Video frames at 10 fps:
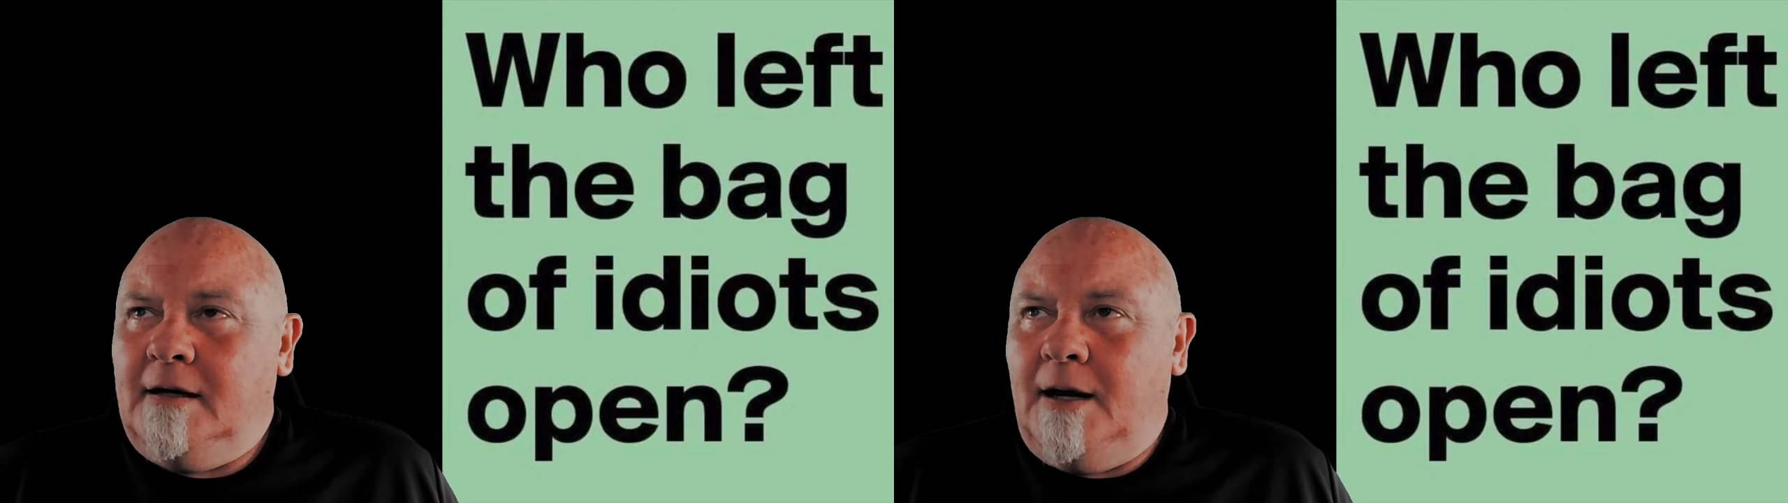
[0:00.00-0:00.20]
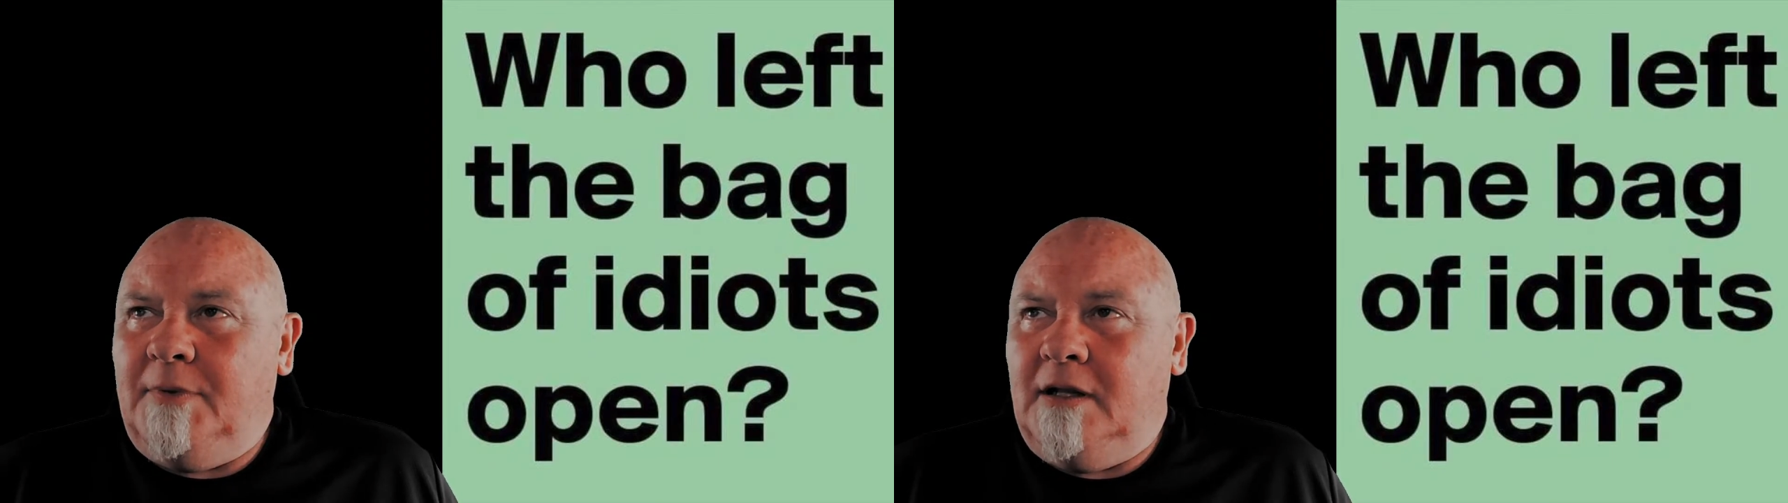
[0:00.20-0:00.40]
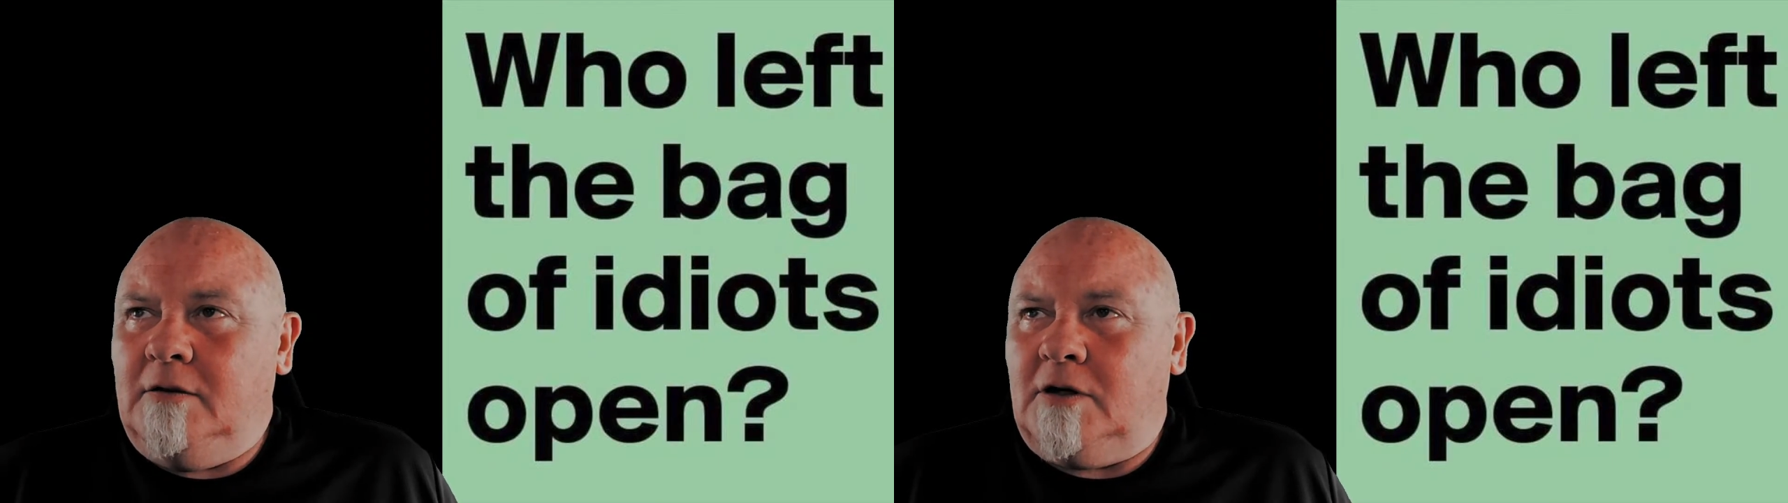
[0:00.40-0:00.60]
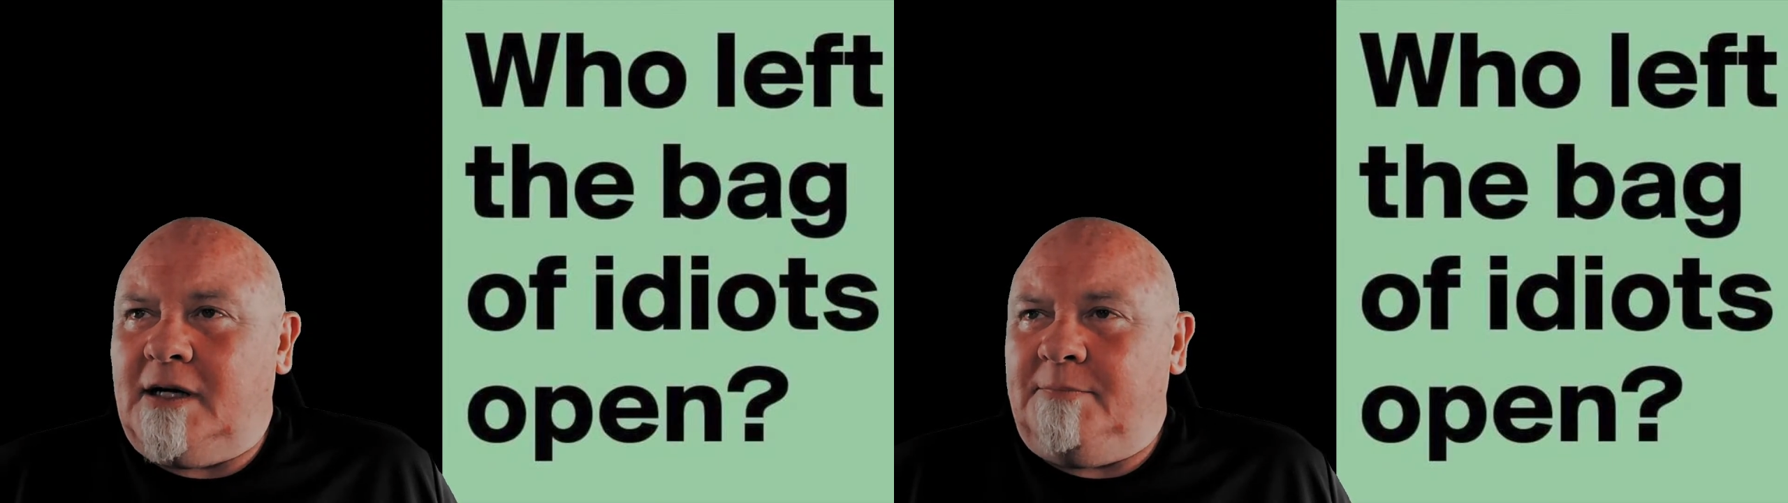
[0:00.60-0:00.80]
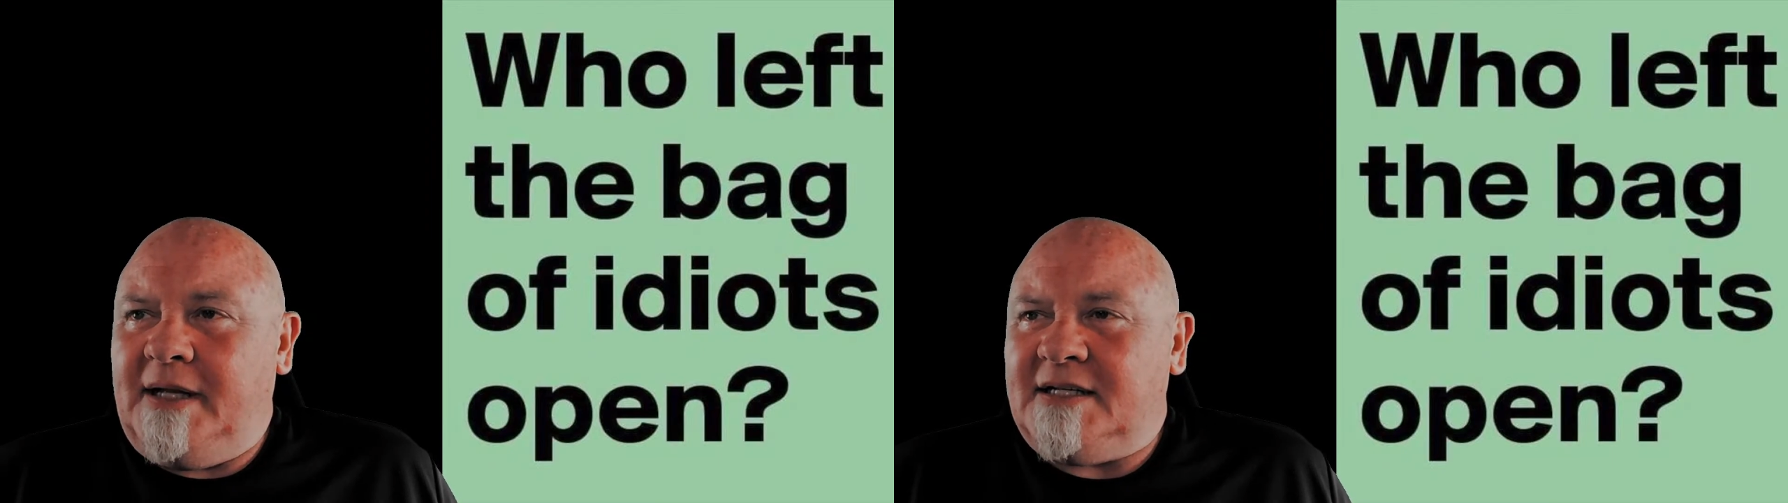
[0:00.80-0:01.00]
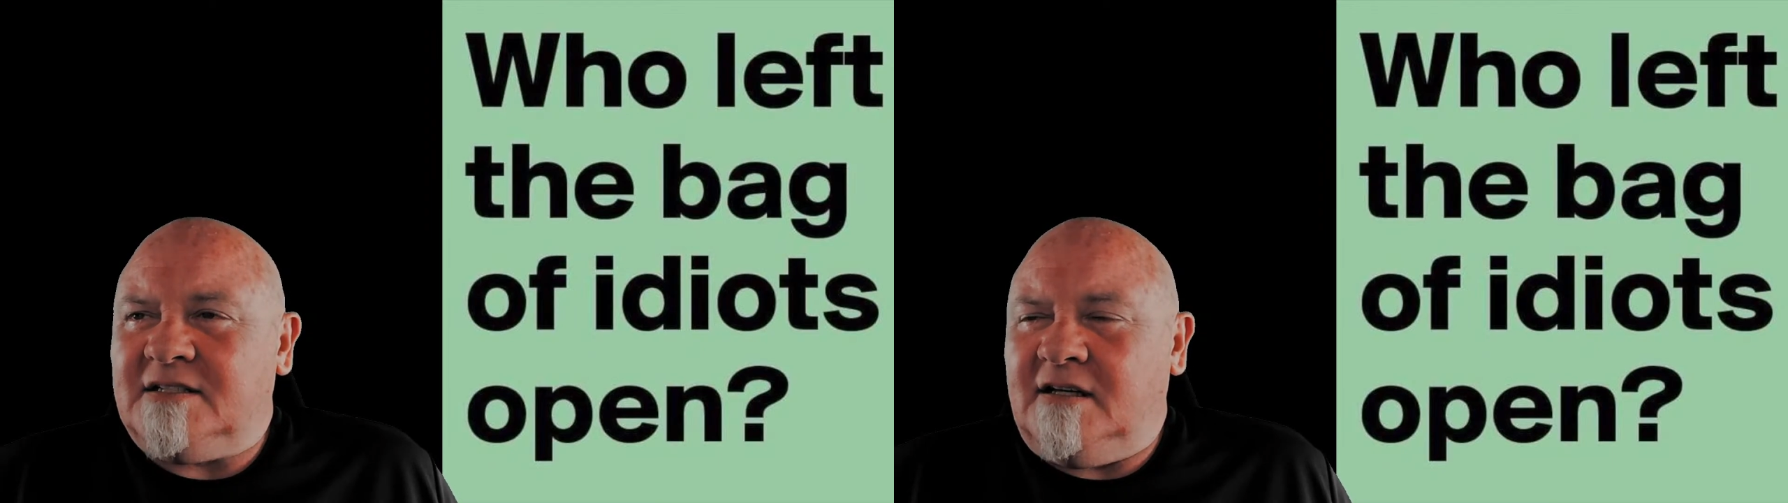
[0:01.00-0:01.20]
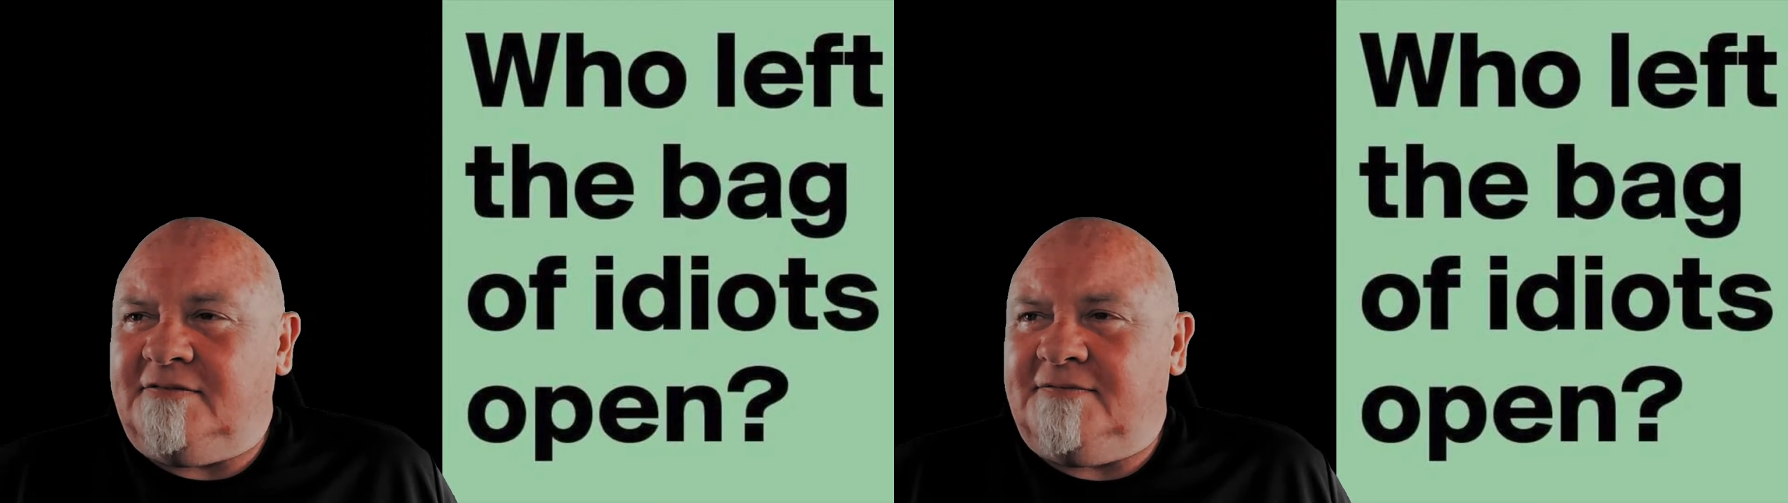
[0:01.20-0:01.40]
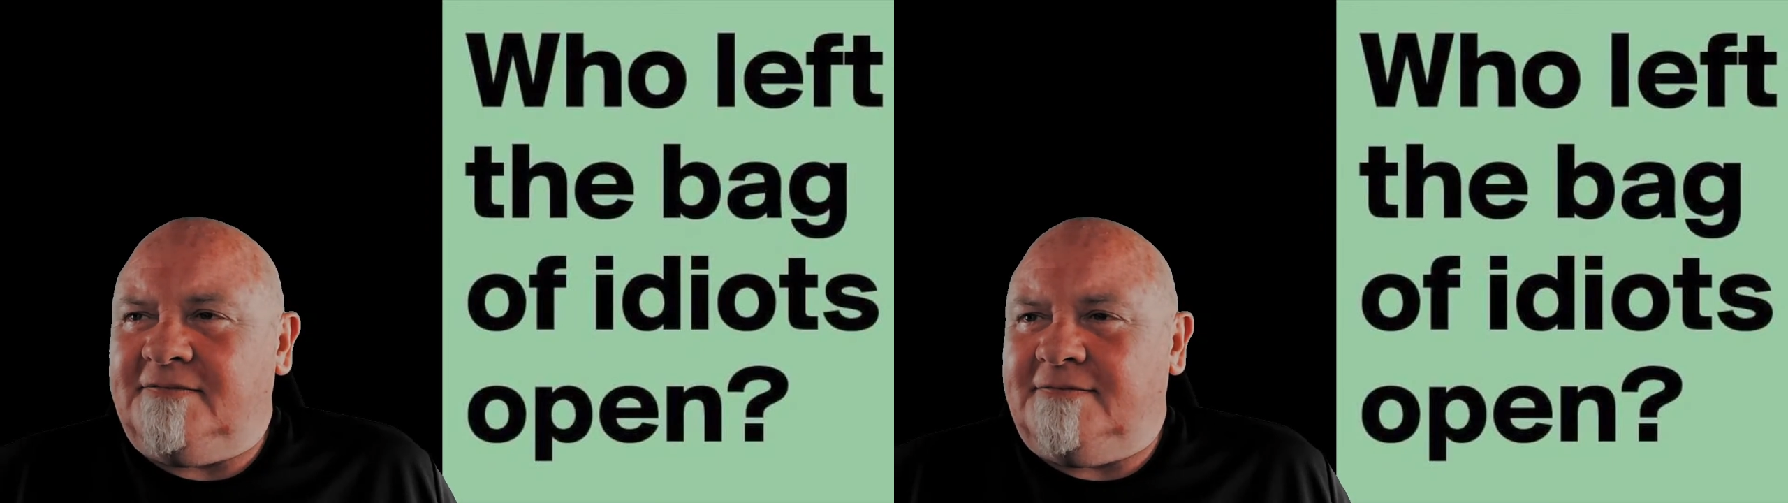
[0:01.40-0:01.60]
I'm going to look up that
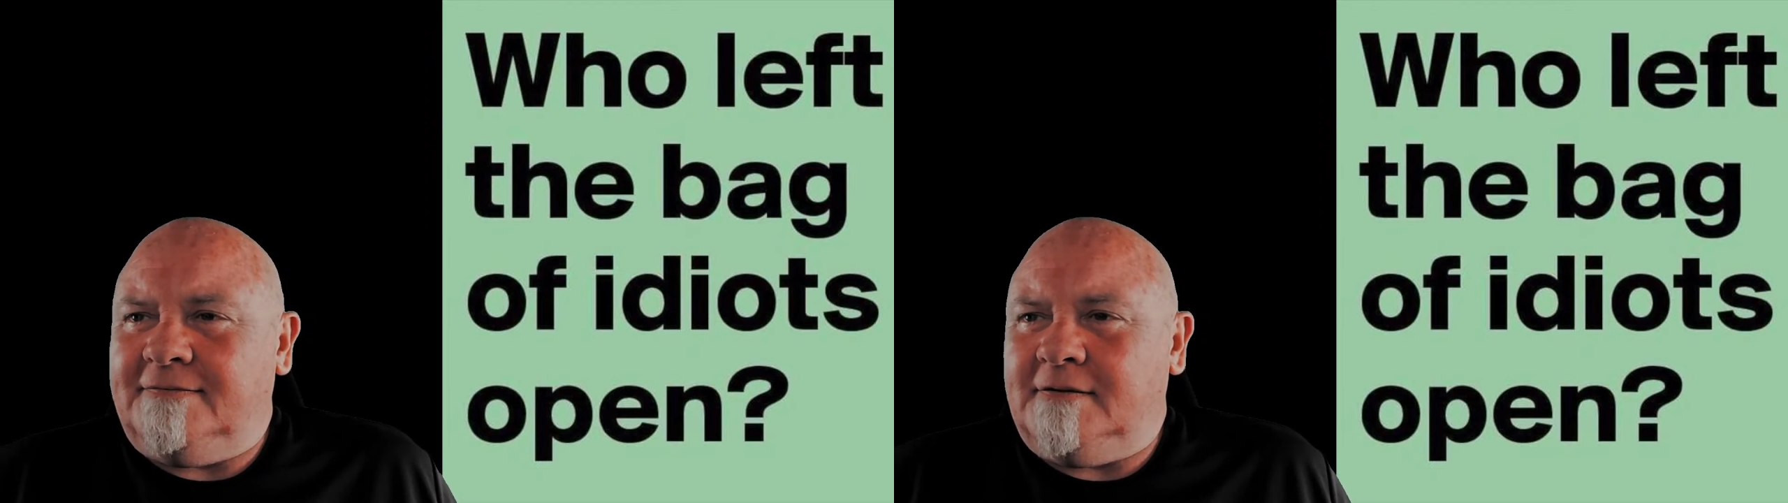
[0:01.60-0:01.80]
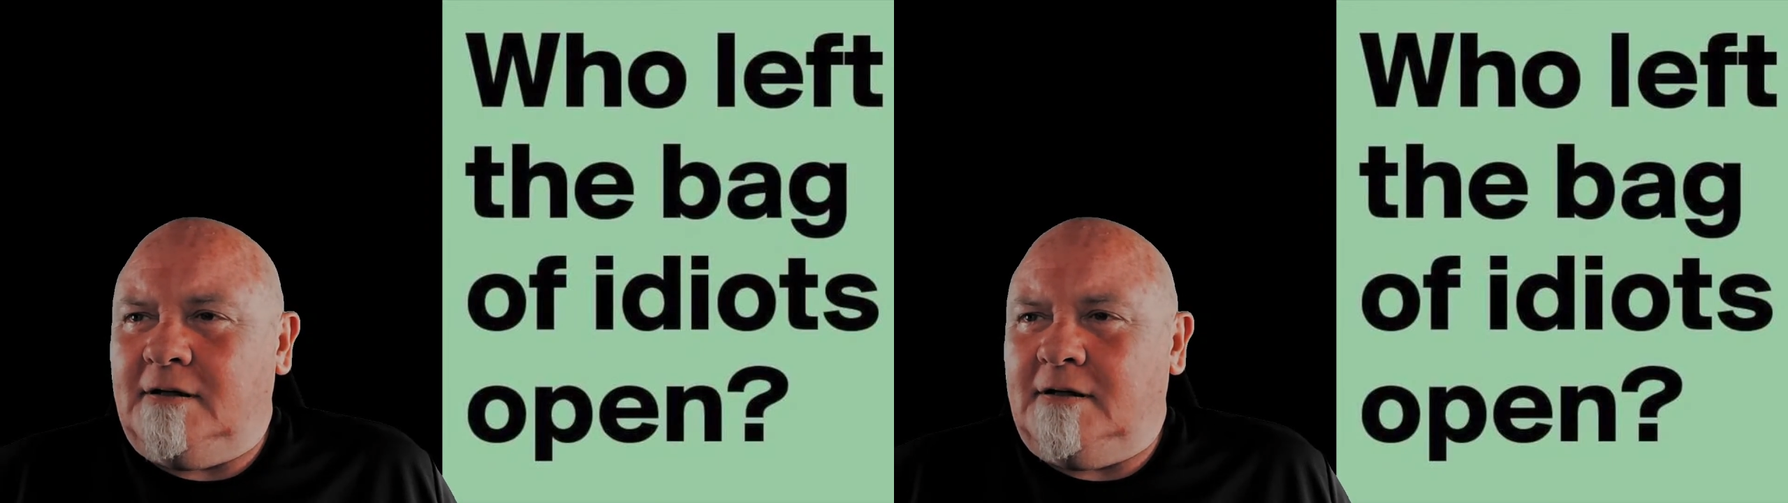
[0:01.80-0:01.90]
stuff